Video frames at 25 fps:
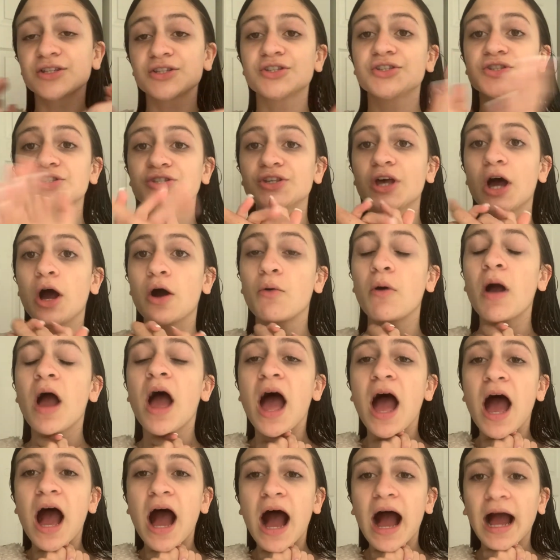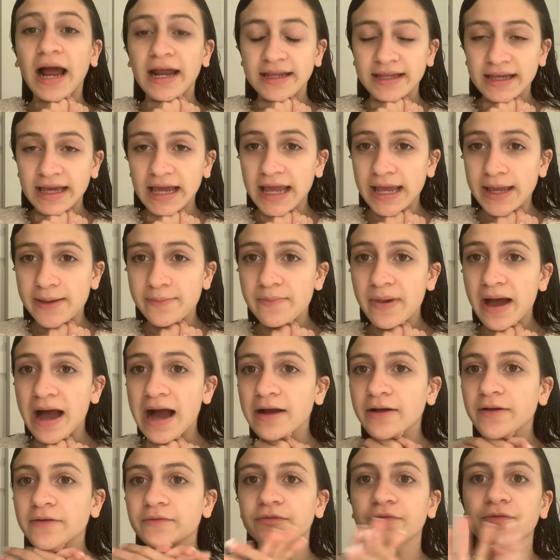so I came
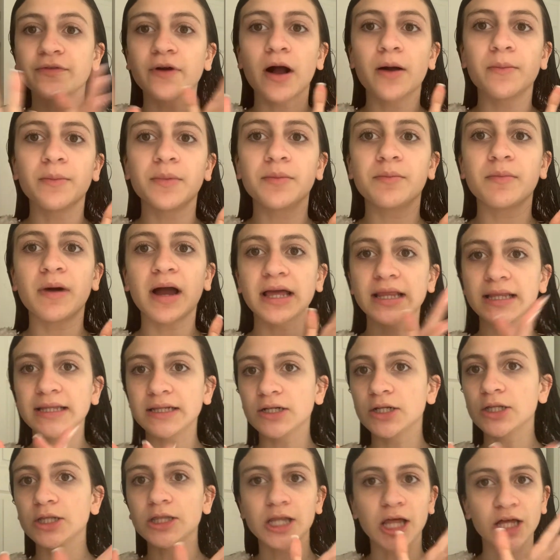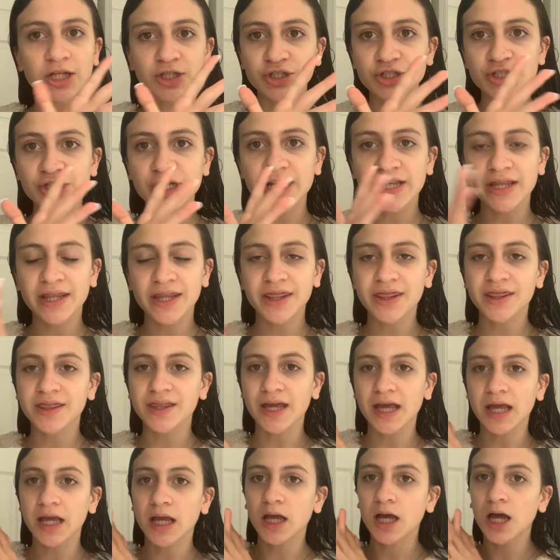back from my little luncheon
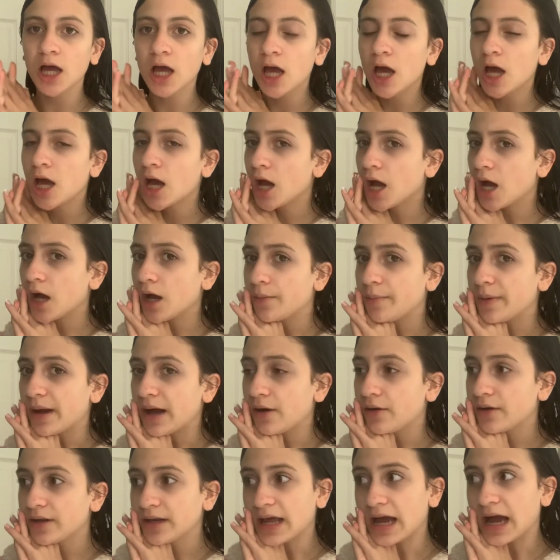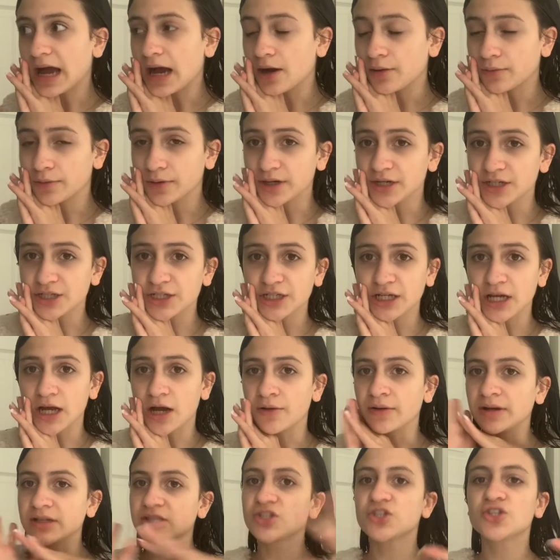thing about an hour-ish
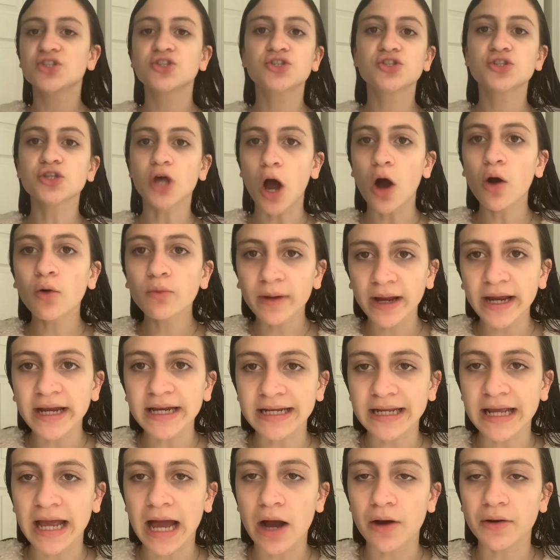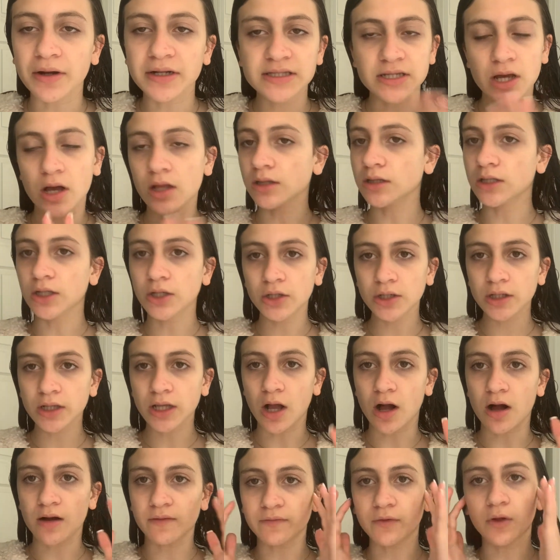ago. It's so rainy out, it's literally
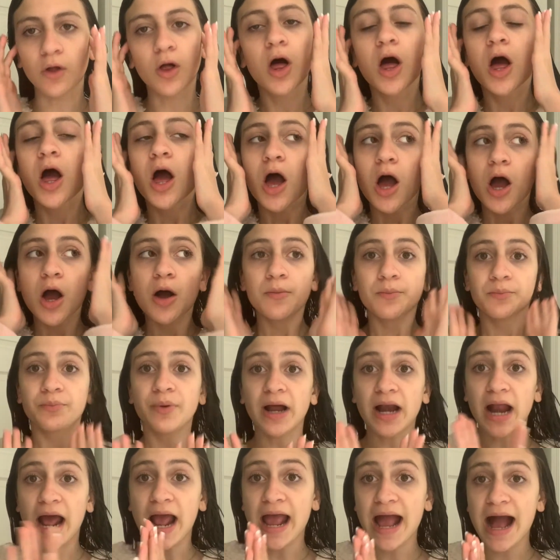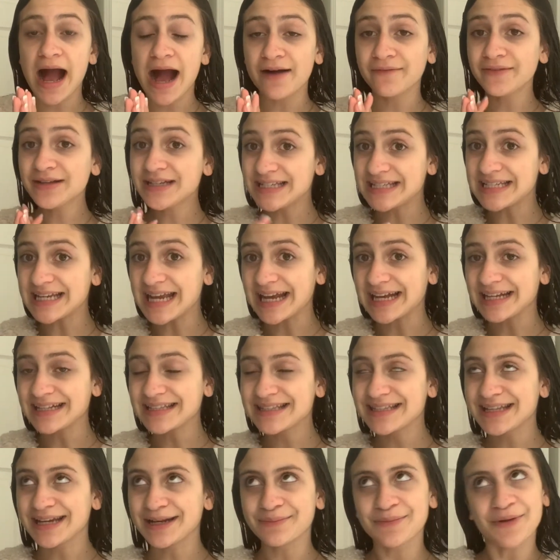awful. But I have a
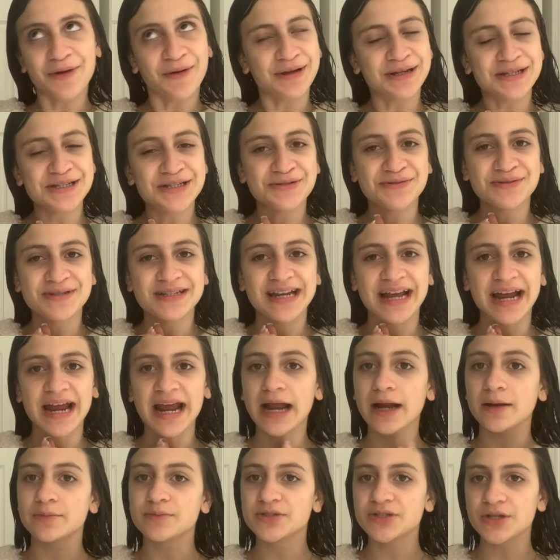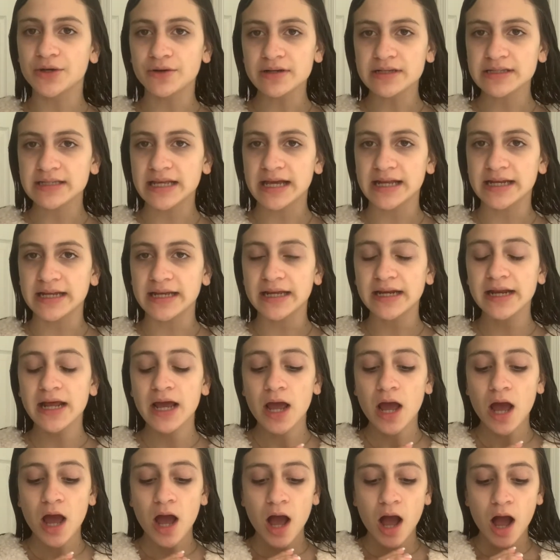dance that I'm going to tonight, and I'm so excited.
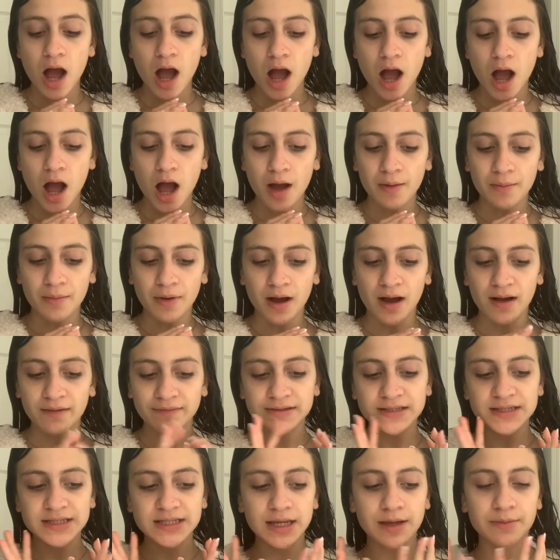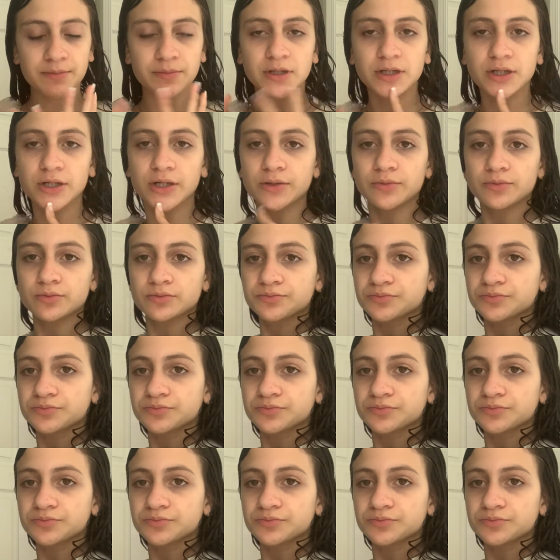Obviously I'm gonna